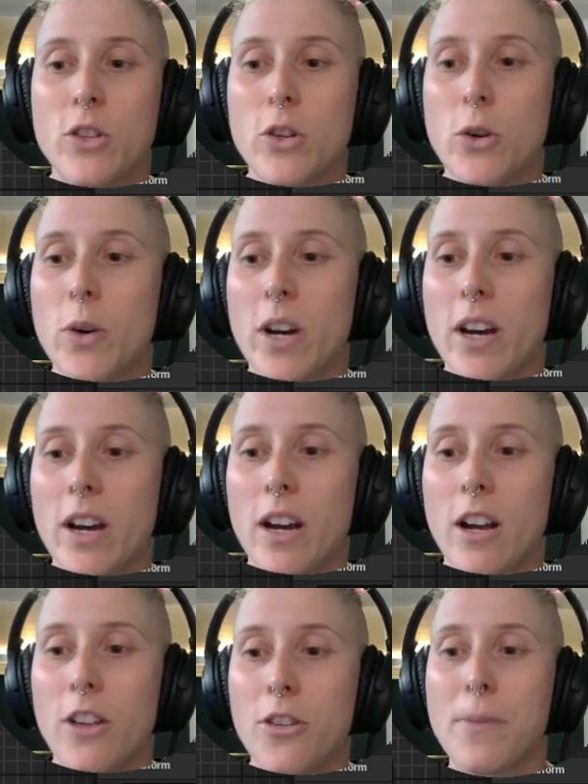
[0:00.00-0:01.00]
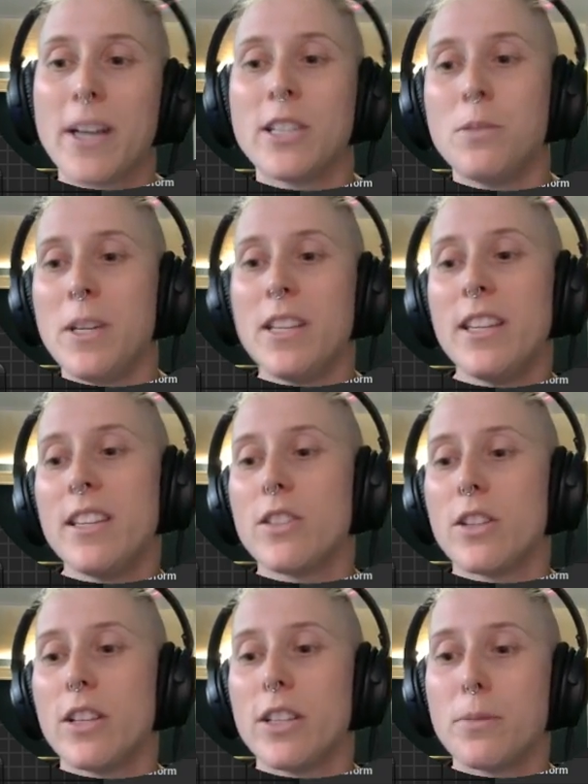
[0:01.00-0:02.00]
So the max speed
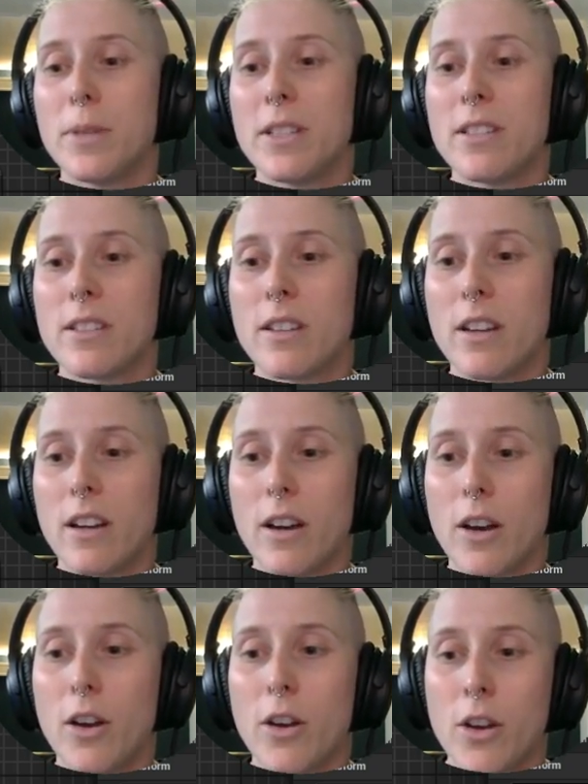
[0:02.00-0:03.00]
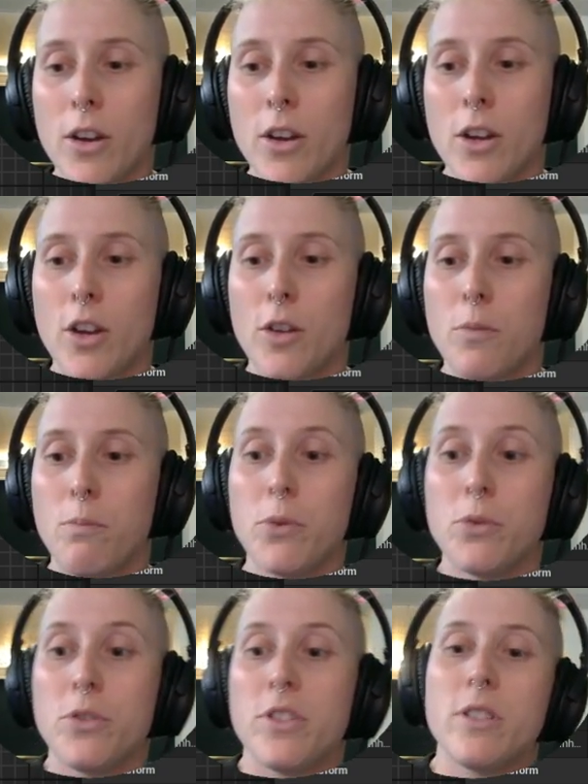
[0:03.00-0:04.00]
is a little bit
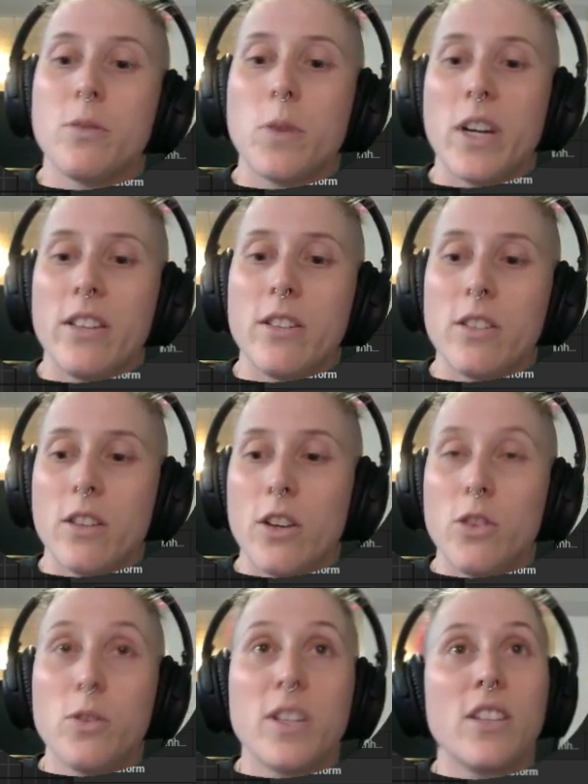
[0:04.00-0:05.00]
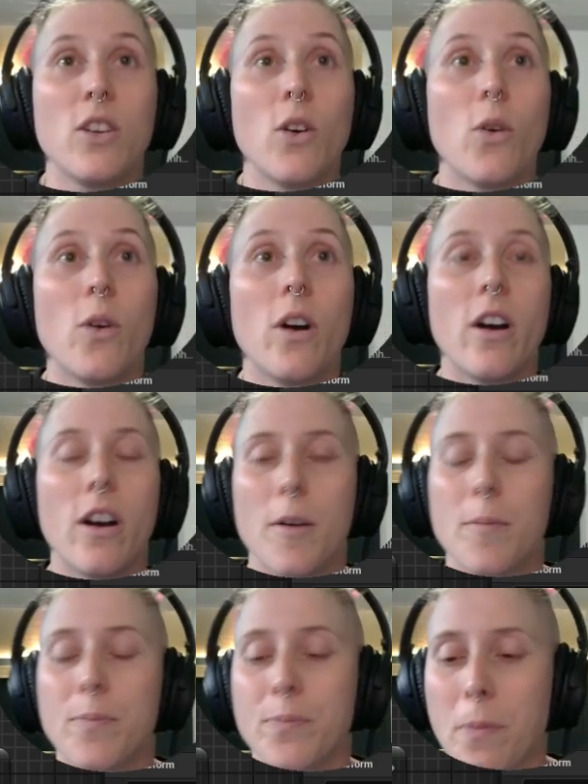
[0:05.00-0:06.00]
boosted when you can go
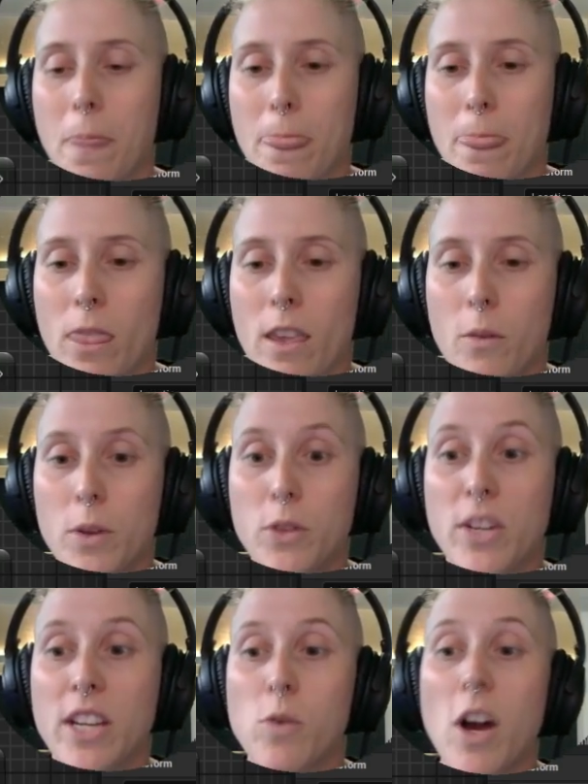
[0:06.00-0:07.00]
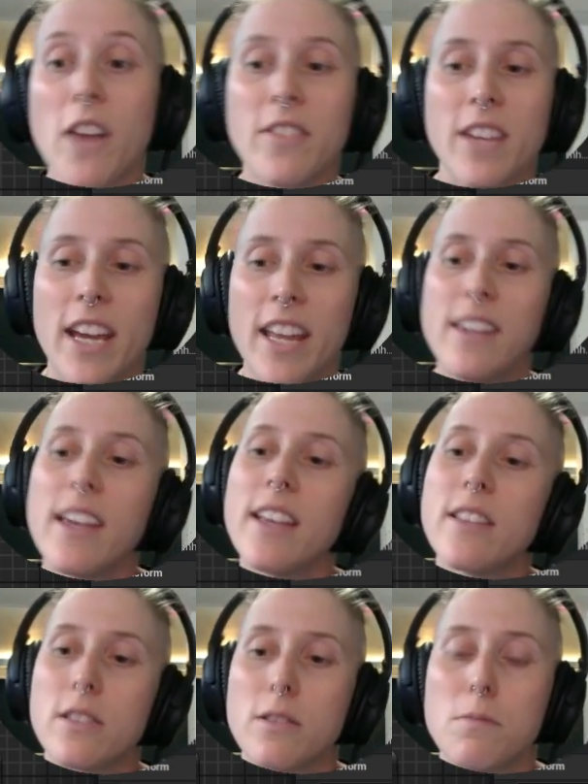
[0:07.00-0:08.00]
when you can run, and
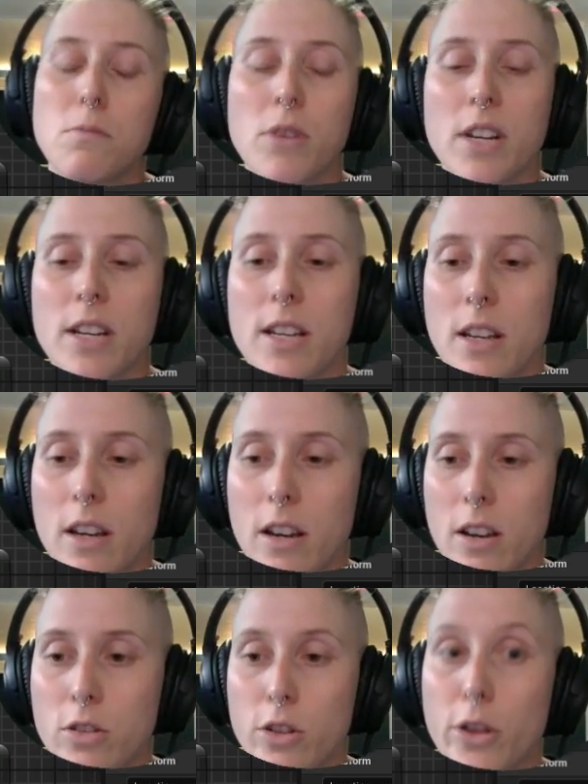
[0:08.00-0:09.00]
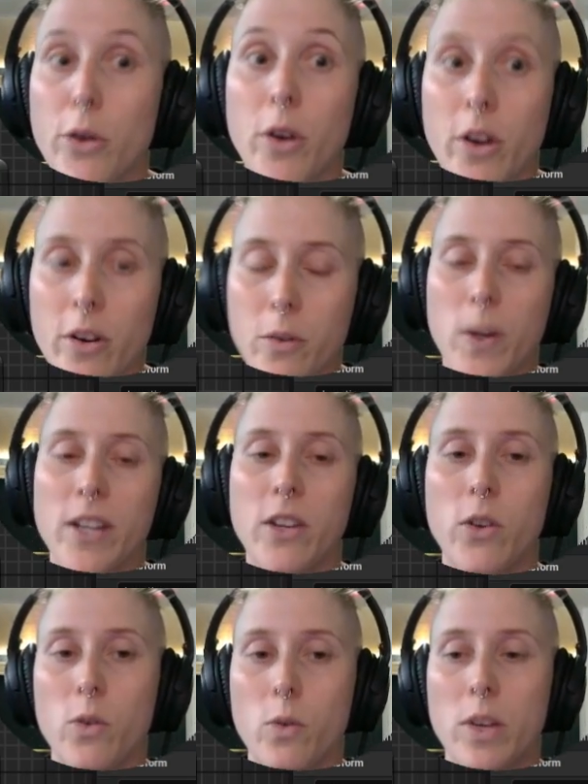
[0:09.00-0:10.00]
it's pretty slower when
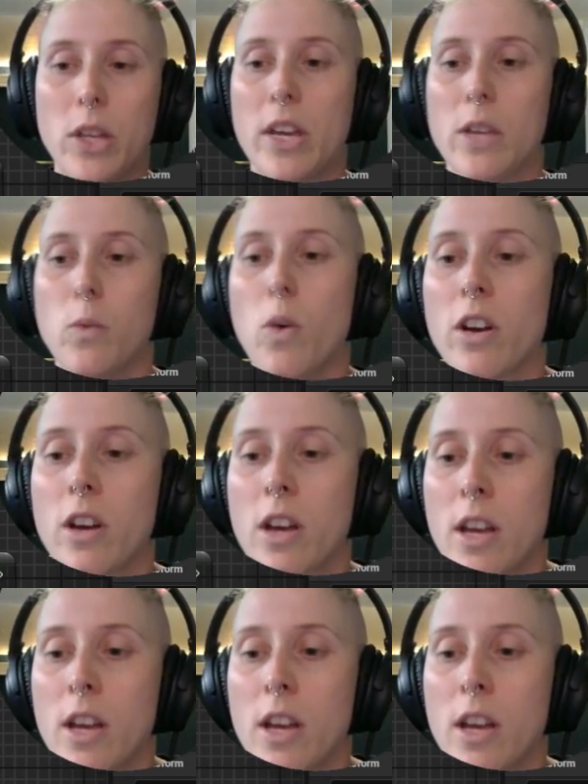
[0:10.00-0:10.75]
you can walk.